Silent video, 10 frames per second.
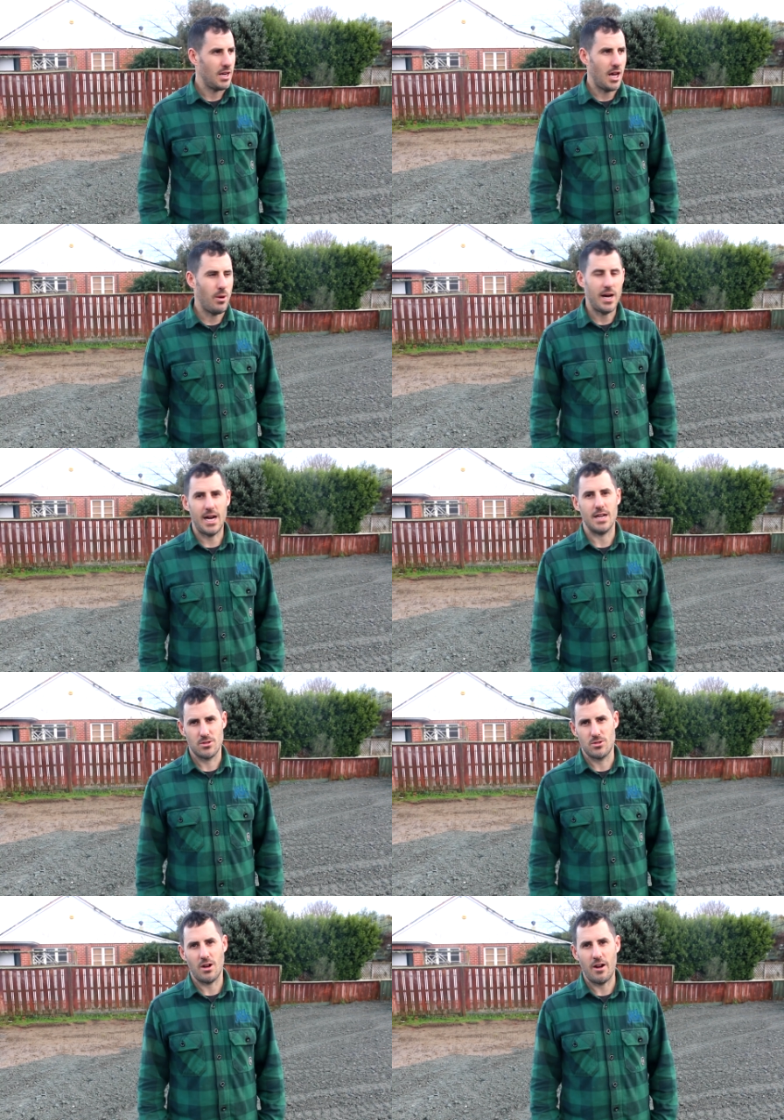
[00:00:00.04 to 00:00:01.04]
Lower Hutt,
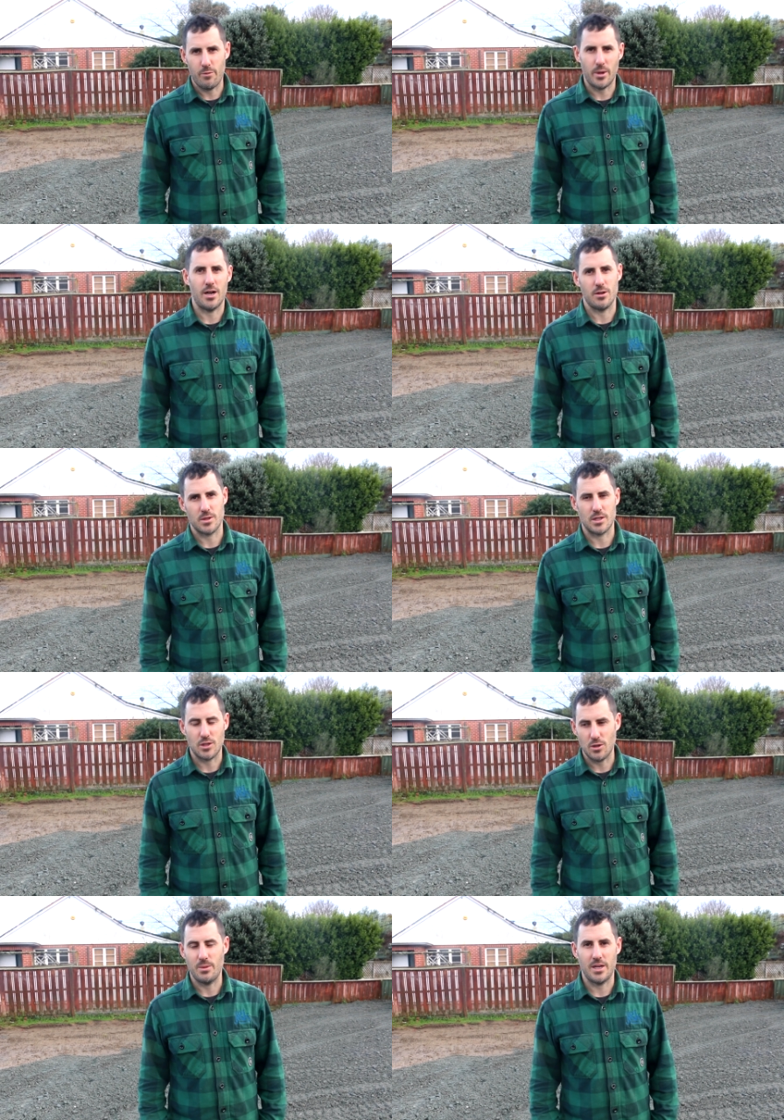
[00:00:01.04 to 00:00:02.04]
drive piles to
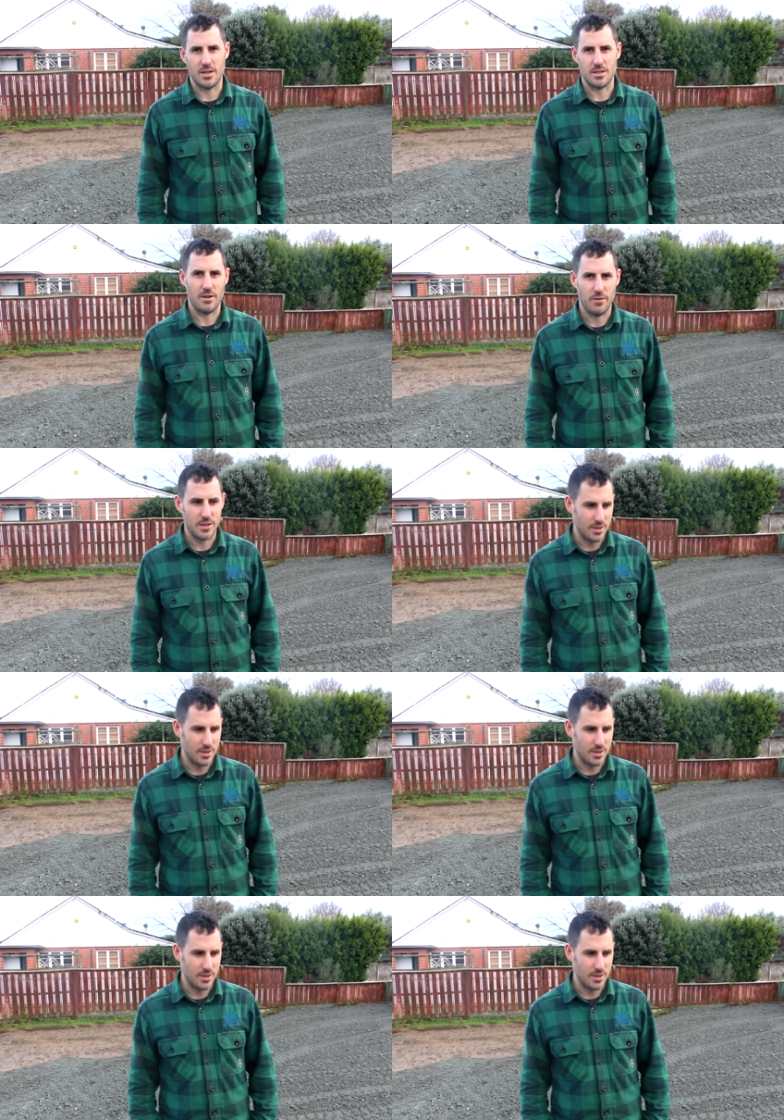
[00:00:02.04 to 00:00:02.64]
two meters every